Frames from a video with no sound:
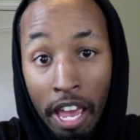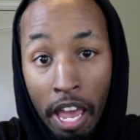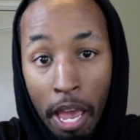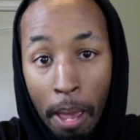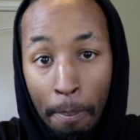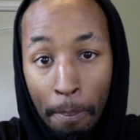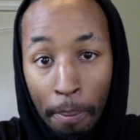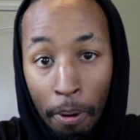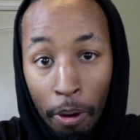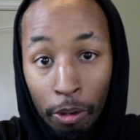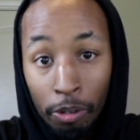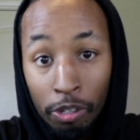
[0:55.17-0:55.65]

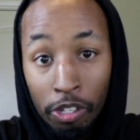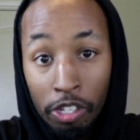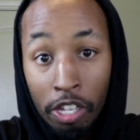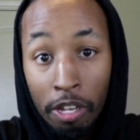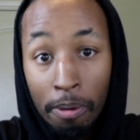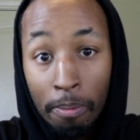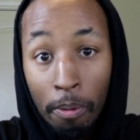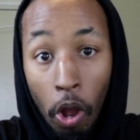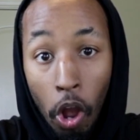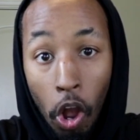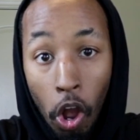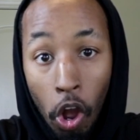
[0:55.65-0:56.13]
and post
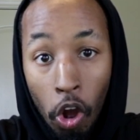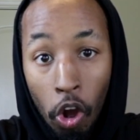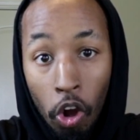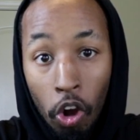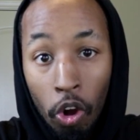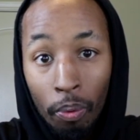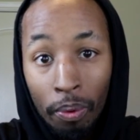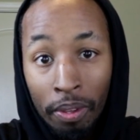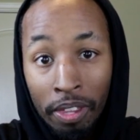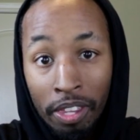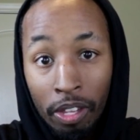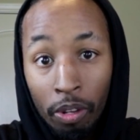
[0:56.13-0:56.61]
them
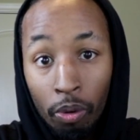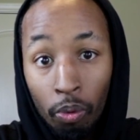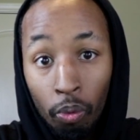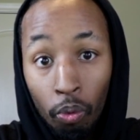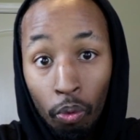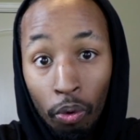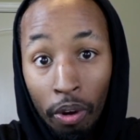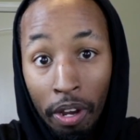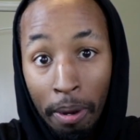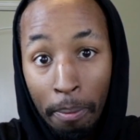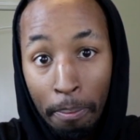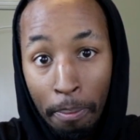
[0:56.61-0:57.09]
all
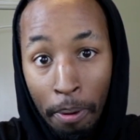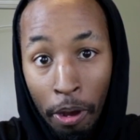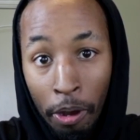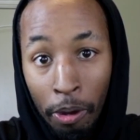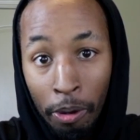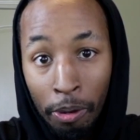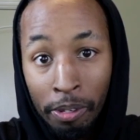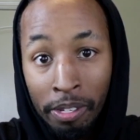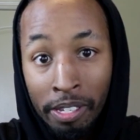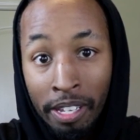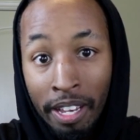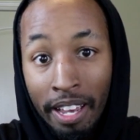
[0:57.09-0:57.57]
within one
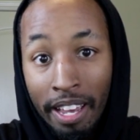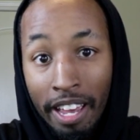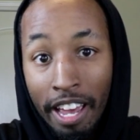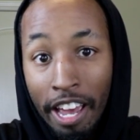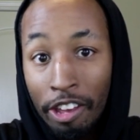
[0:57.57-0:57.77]
post.